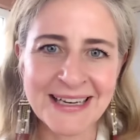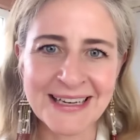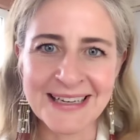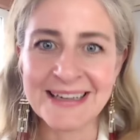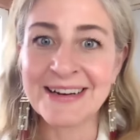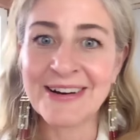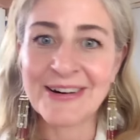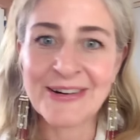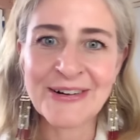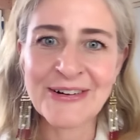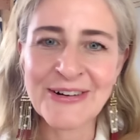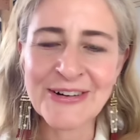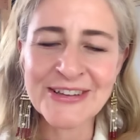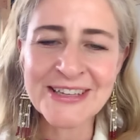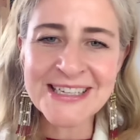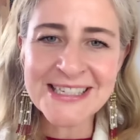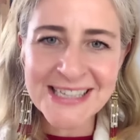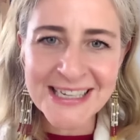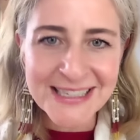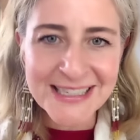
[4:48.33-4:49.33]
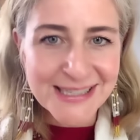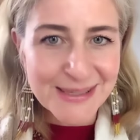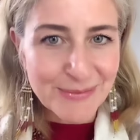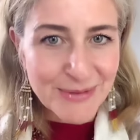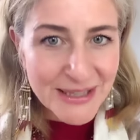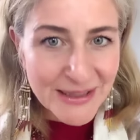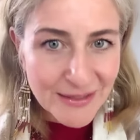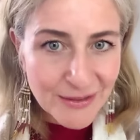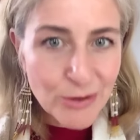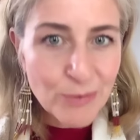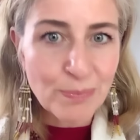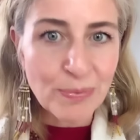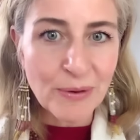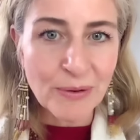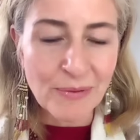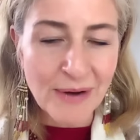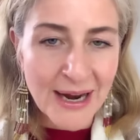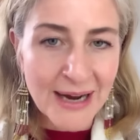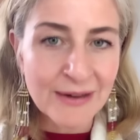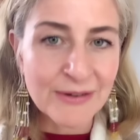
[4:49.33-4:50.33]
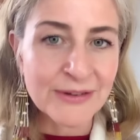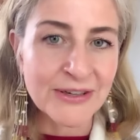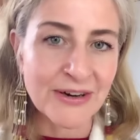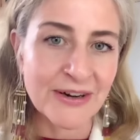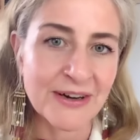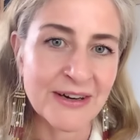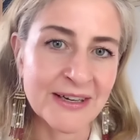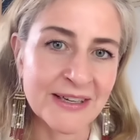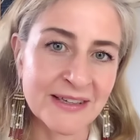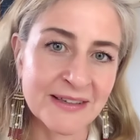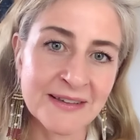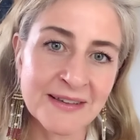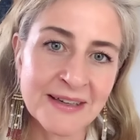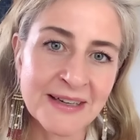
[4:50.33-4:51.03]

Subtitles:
and all these things that we loop around on,